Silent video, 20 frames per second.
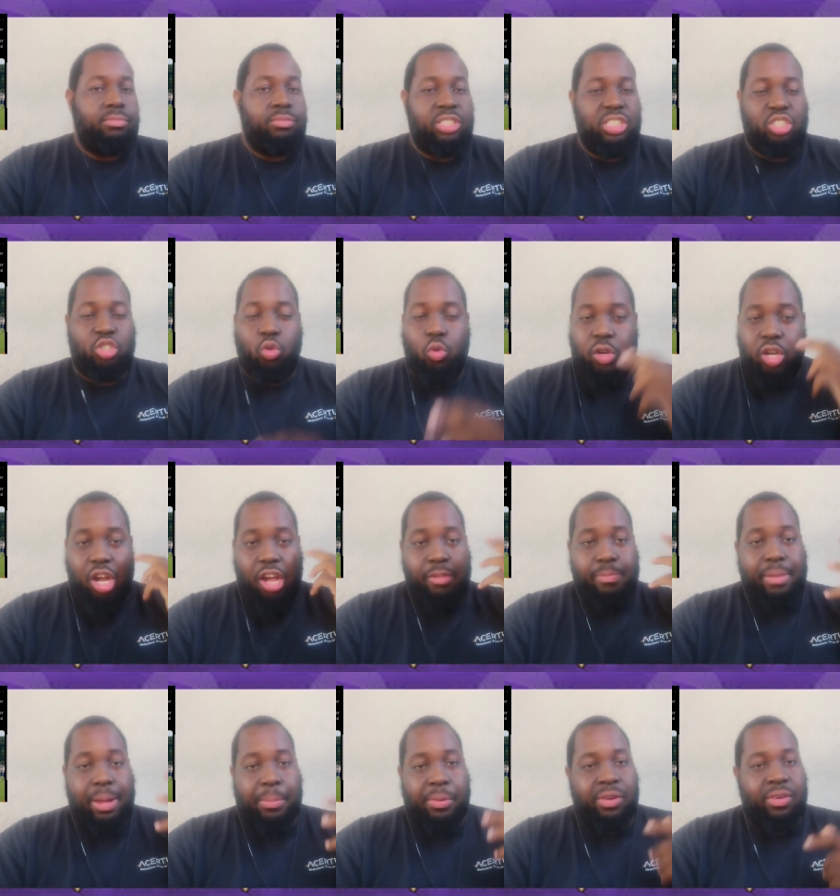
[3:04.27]
just doing it off
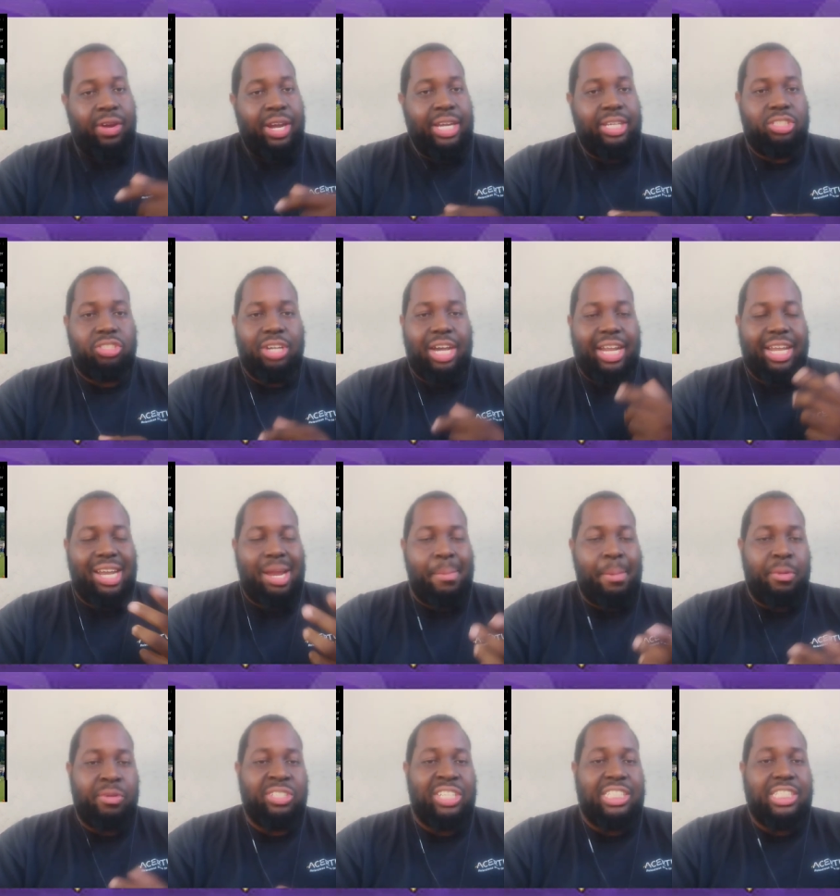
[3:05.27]
memory, right? Try to get that
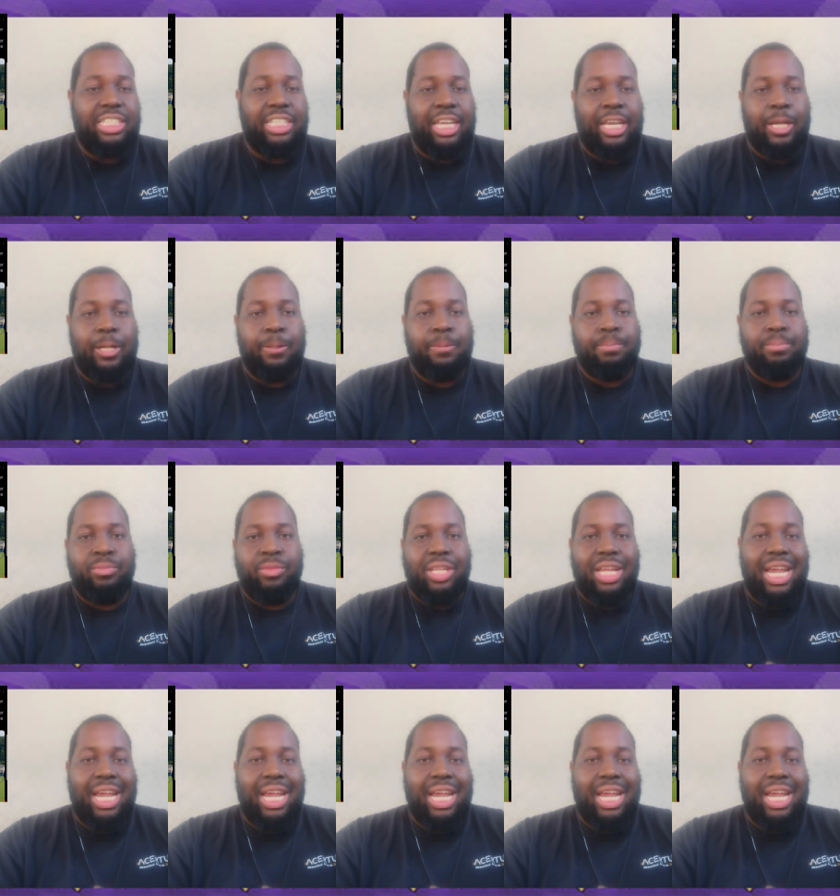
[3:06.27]
memorization down.